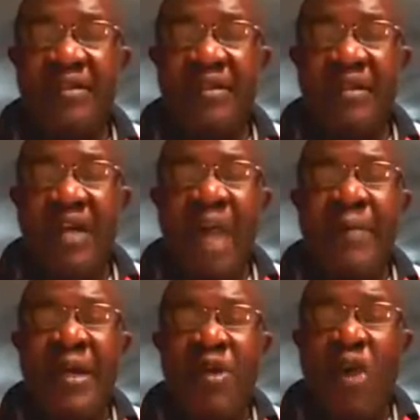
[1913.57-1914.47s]
I'm an
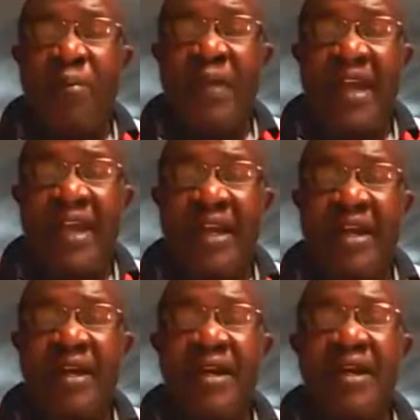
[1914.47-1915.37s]
upliner.
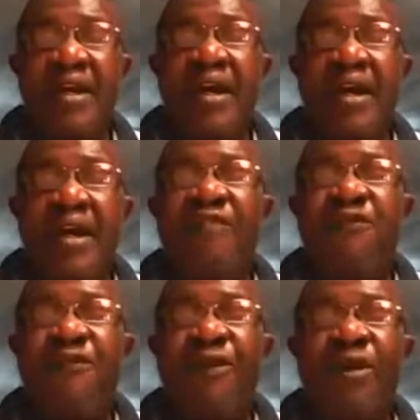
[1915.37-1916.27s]

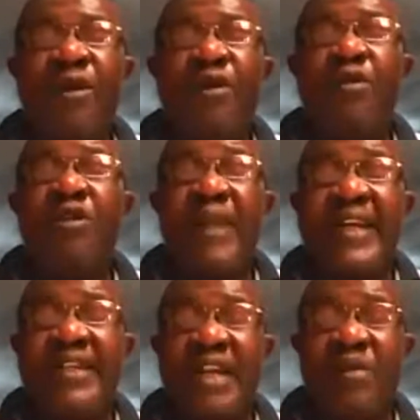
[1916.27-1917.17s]
I follow all
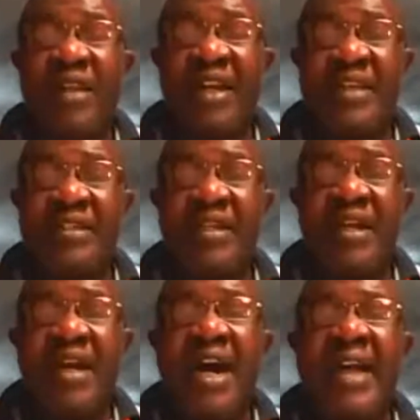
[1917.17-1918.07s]
my downlines.
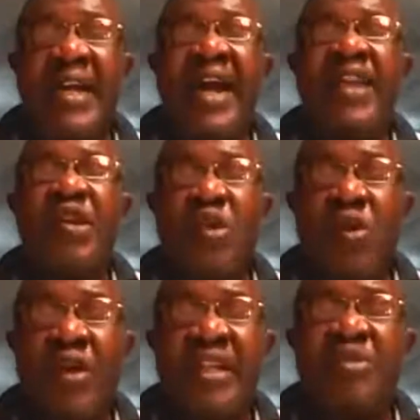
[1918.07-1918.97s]
I'll be an
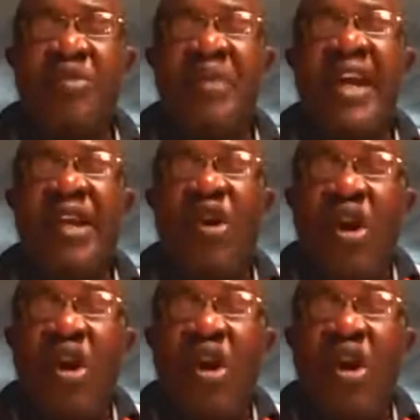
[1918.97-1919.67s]
upline to their